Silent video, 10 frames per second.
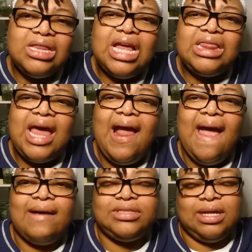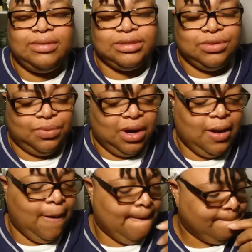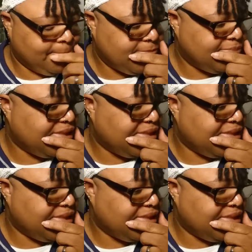that they have something to work on.